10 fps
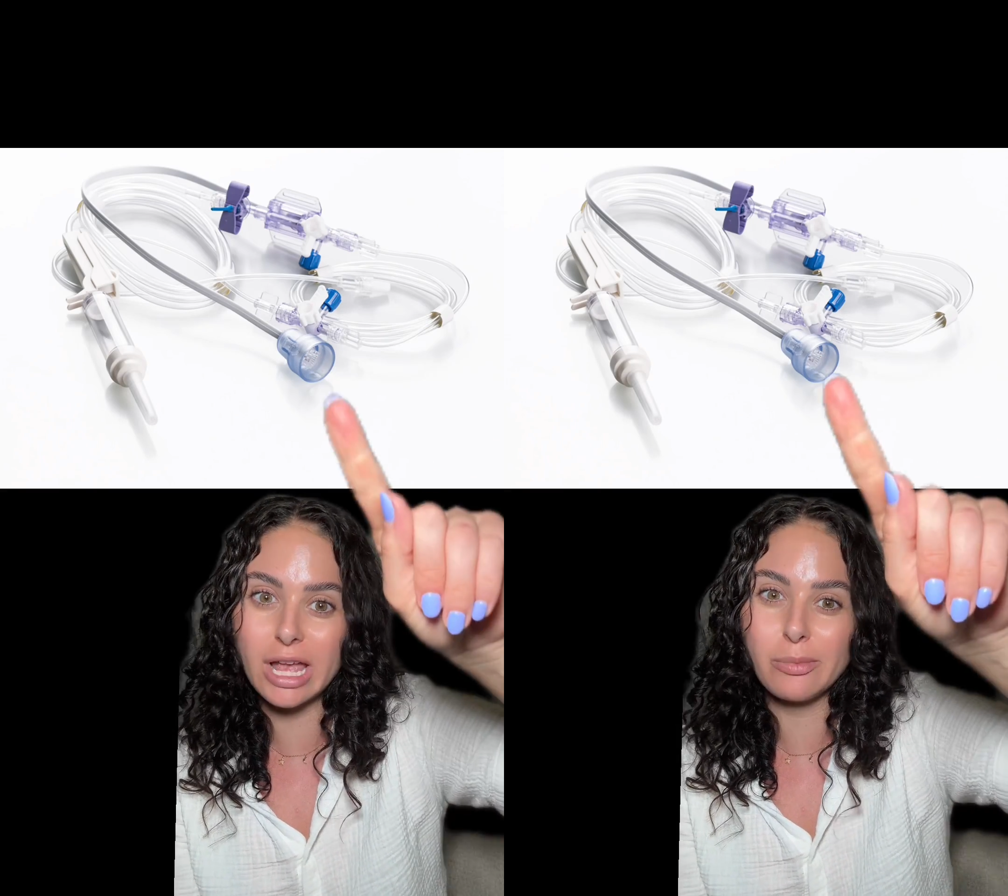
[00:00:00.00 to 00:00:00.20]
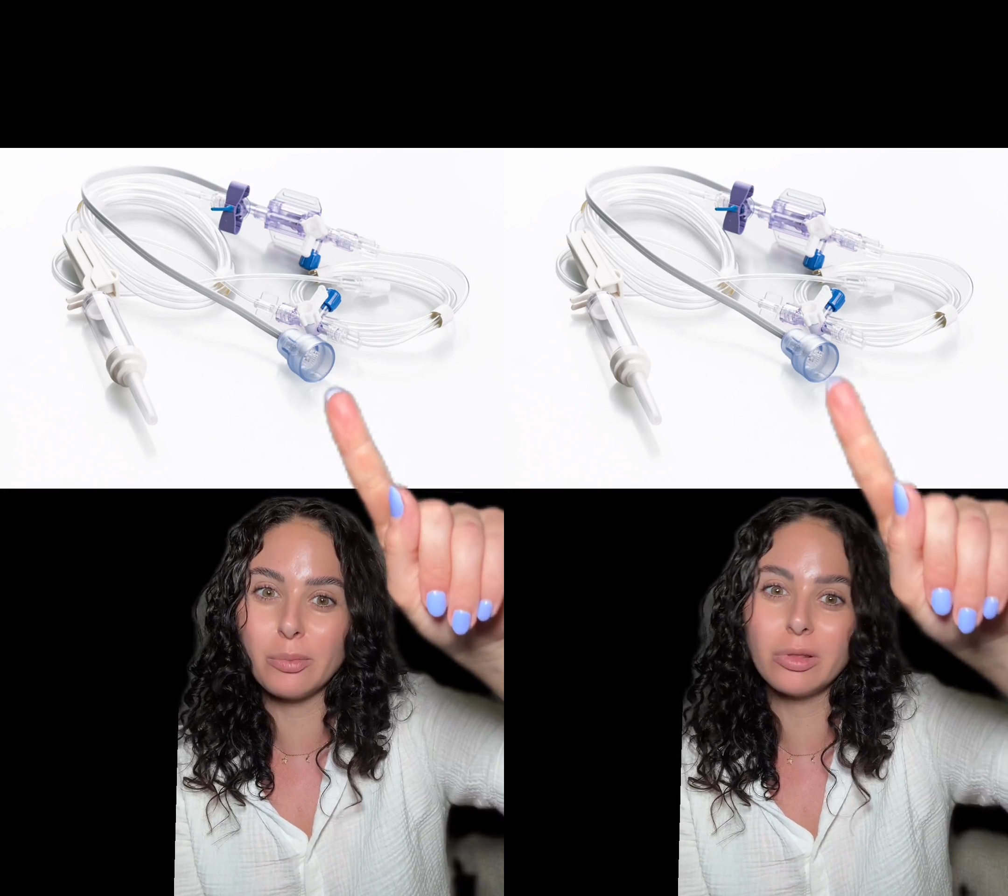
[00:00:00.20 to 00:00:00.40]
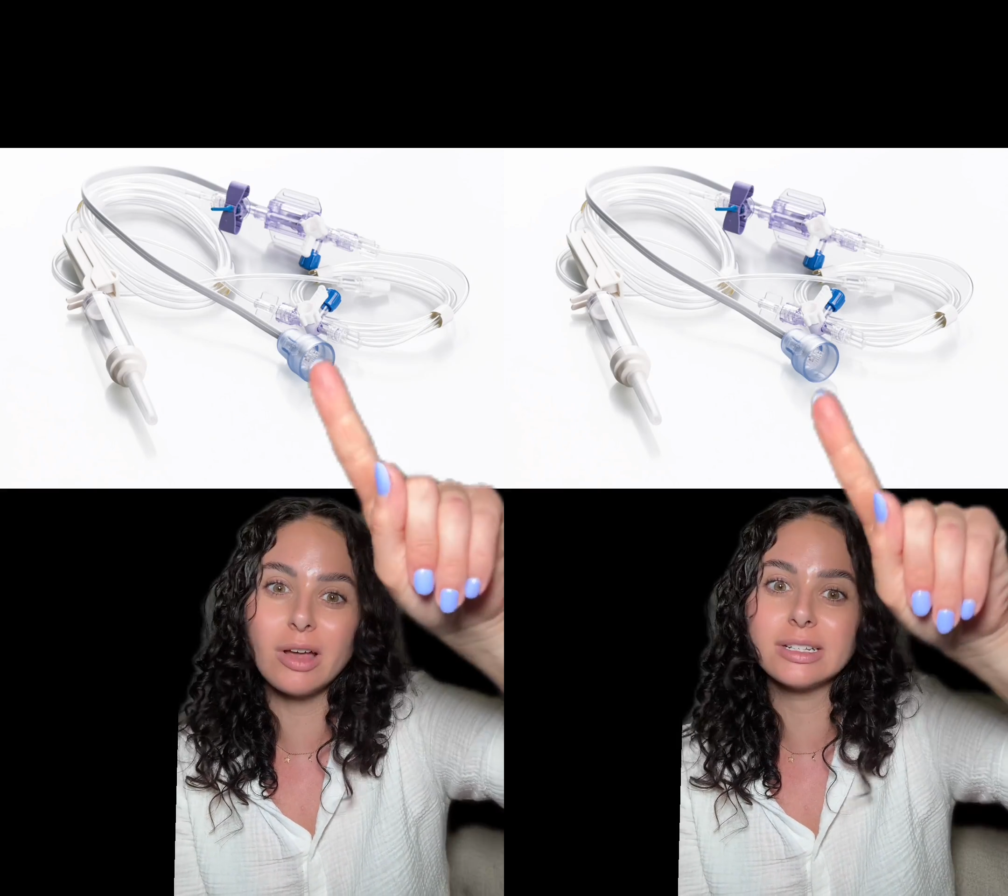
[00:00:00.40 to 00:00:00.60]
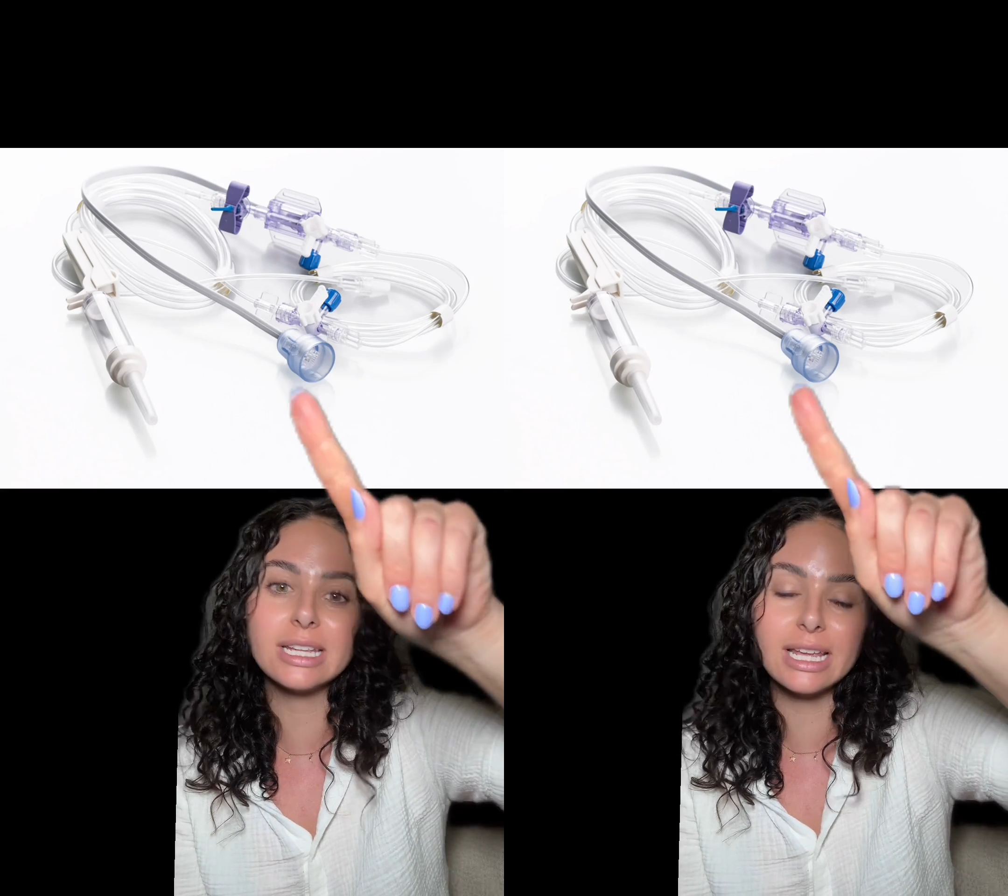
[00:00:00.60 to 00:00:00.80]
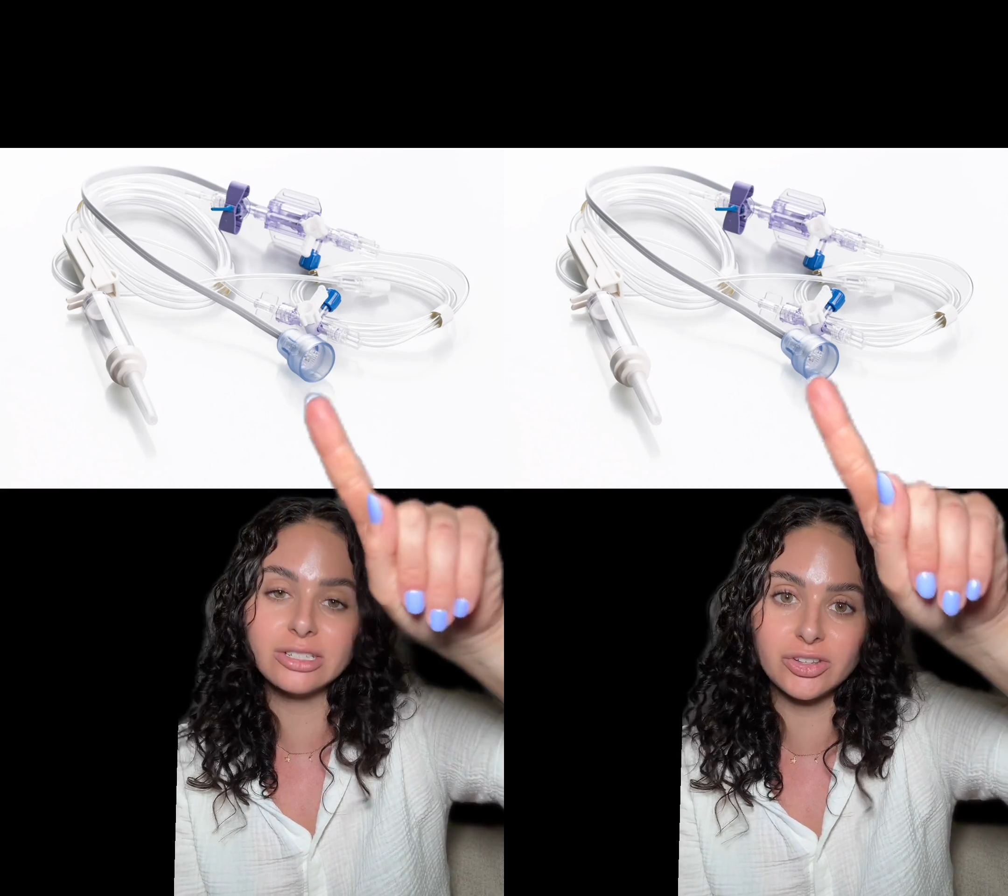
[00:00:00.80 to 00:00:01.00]
cable
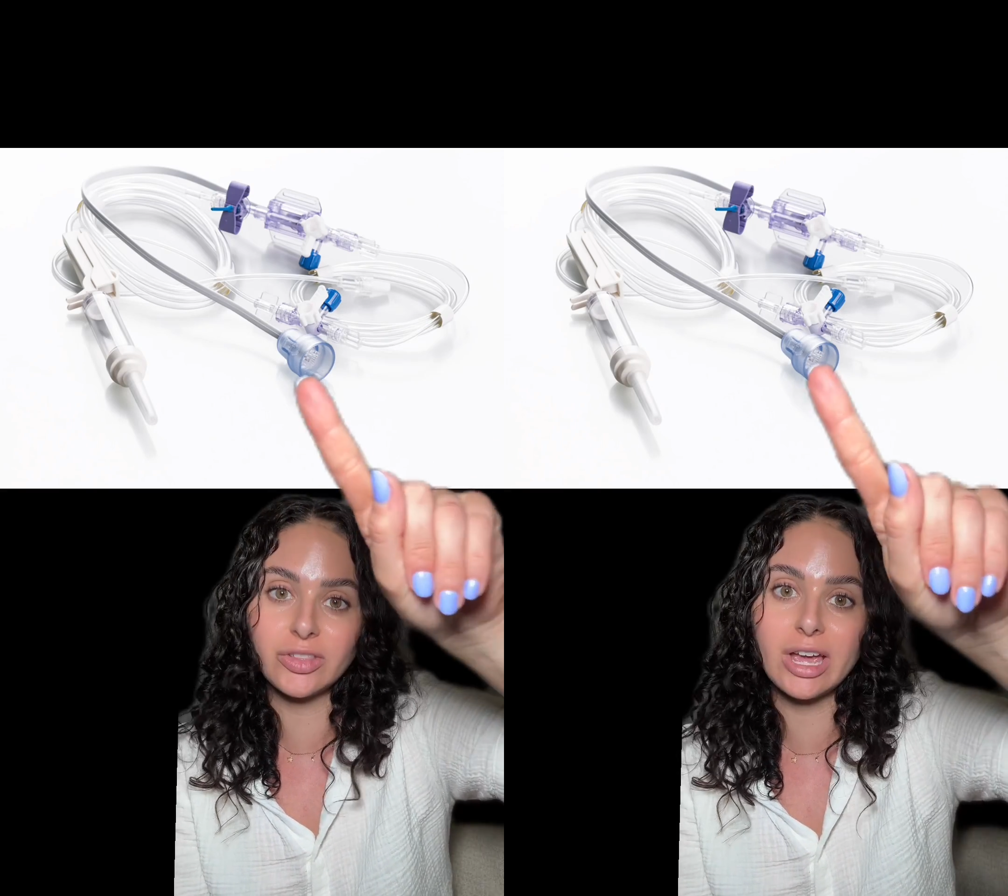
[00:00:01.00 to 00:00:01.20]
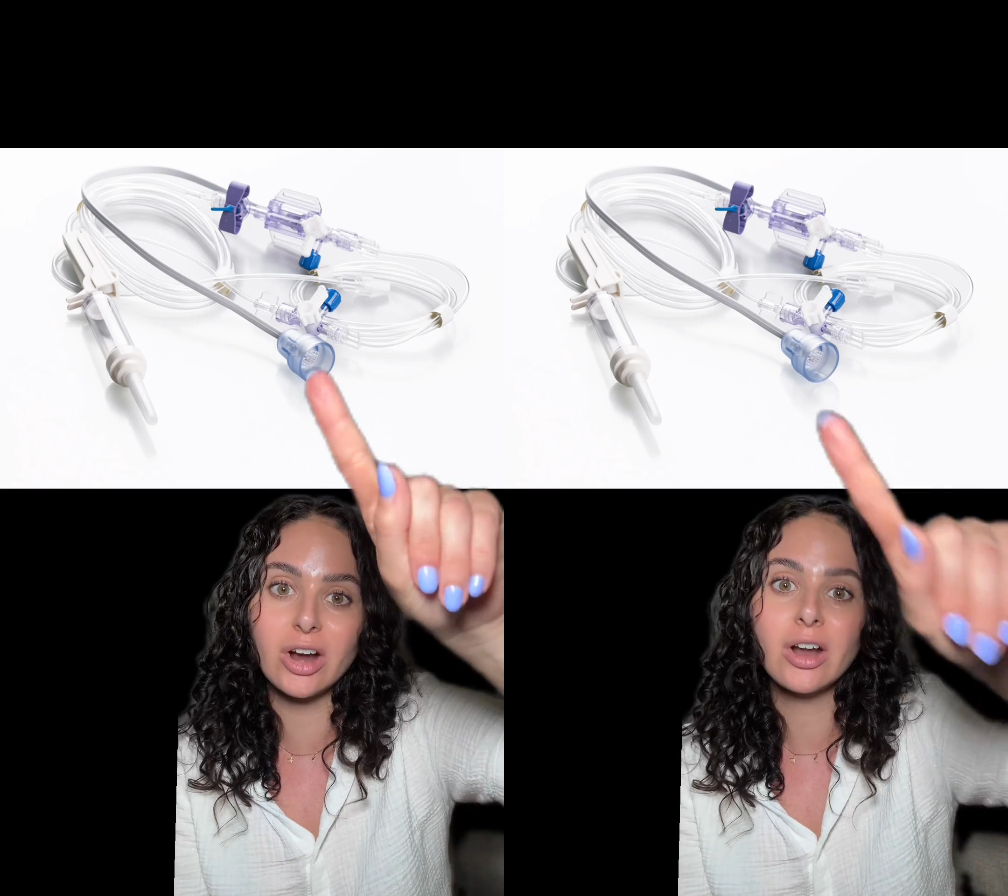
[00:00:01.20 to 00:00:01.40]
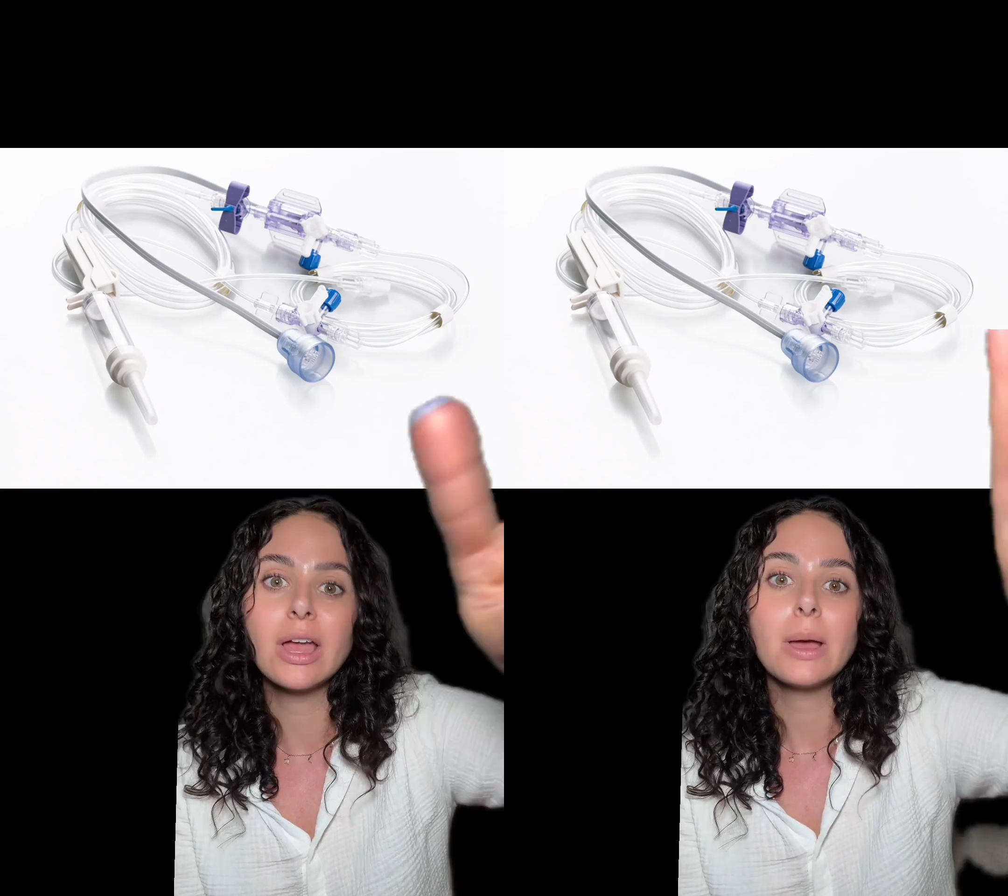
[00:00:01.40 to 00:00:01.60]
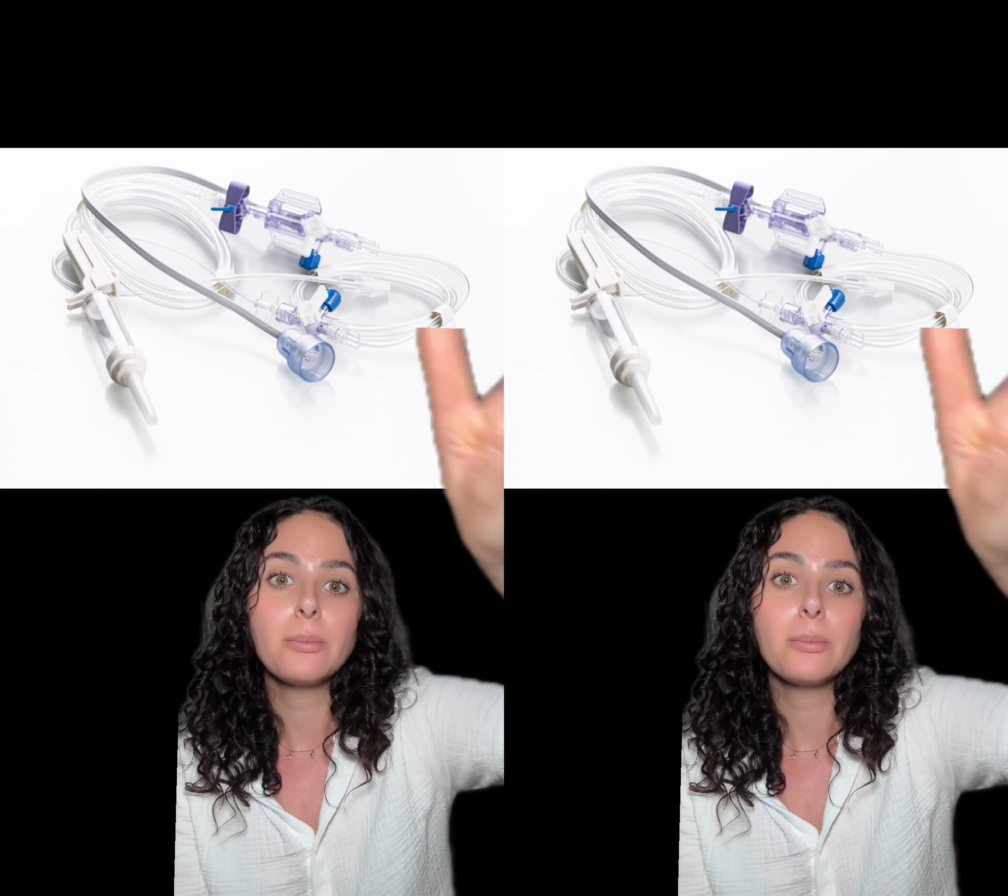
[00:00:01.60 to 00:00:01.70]
plugged into there.